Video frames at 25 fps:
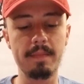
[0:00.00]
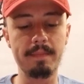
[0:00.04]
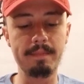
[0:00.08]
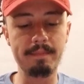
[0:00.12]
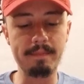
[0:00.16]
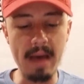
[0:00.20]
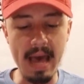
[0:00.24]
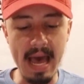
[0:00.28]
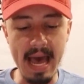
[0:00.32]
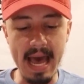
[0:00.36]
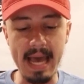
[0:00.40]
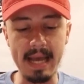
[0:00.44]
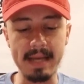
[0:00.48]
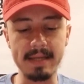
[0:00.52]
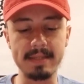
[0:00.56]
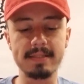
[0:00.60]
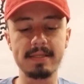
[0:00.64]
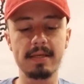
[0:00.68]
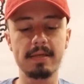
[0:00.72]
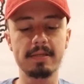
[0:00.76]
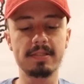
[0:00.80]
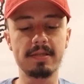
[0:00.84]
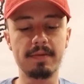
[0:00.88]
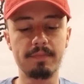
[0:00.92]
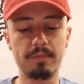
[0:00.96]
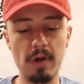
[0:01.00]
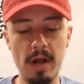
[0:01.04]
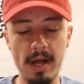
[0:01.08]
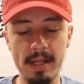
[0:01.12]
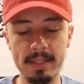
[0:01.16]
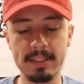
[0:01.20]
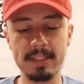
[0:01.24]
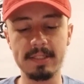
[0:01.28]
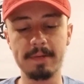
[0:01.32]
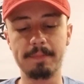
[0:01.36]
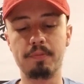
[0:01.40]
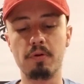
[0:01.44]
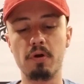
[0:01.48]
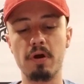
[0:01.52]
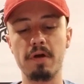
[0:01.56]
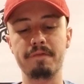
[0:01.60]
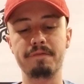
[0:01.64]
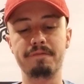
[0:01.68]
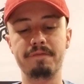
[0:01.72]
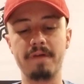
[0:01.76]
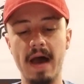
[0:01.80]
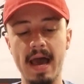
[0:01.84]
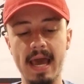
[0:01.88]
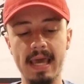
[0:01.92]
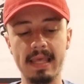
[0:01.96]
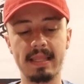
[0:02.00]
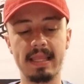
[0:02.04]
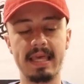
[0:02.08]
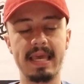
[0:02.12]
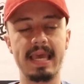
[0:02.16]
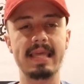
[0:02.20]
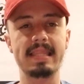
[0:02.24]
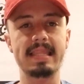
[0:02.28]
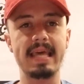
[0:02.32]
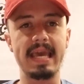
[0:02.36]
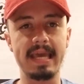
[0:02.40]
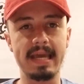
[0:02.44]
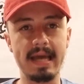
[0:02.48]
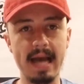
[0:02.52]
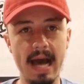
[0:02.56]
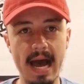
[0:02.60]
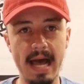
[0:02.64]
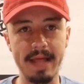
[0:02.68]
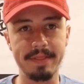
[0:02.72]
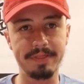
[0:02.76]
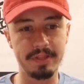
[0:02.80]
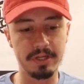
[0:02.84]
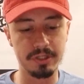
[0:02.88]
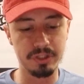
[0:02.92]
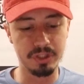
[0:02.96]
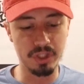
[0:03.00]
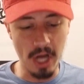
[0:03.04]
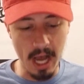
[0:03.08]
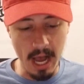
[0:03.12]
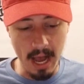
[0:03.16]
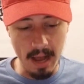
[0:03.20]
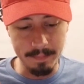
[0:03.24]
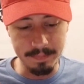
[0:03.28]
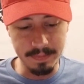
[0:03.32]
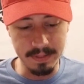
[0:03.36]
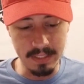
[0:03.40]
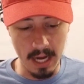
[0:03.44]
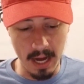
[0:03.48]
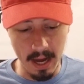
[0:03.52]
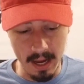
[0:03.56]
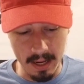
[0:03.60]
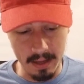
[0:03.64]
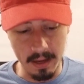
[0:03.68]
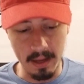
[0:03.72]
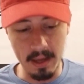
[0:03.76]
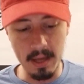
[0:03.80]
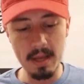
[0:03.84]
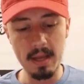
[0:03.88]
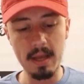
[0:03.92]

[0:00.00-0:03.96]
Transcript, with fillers: Max, some run support, finally, and they got the job done.